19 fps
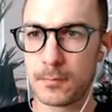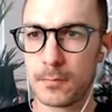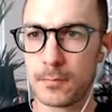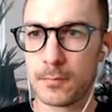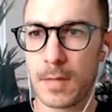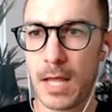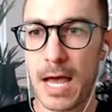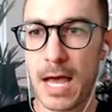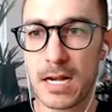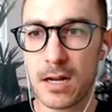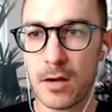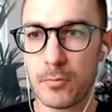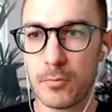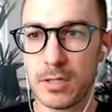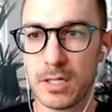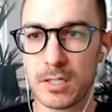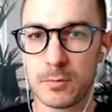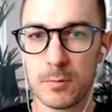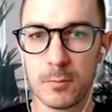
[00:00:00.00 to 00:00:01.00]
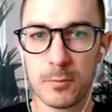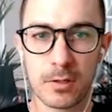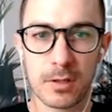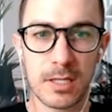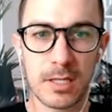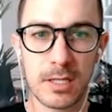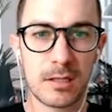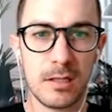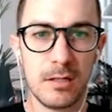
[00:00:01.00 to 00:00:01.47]
I did not realize we were
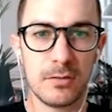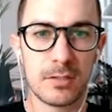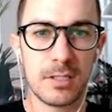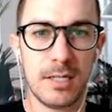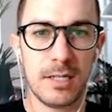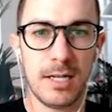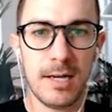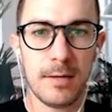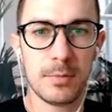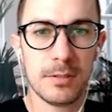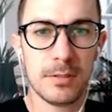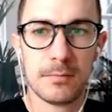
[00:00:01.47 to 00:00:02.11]
this close to Napa.